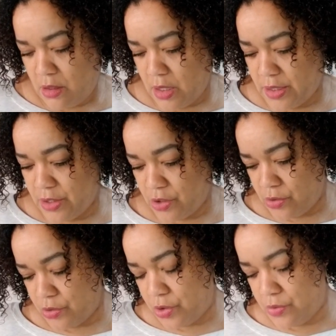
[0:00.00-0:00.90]

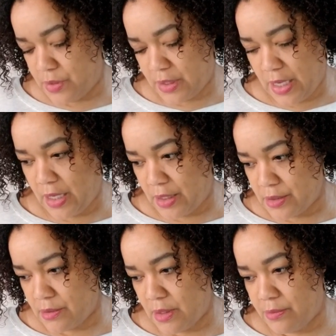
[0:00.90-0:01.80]
additional 2
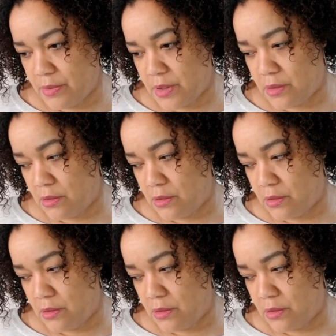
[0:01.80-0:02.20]
skeins, it was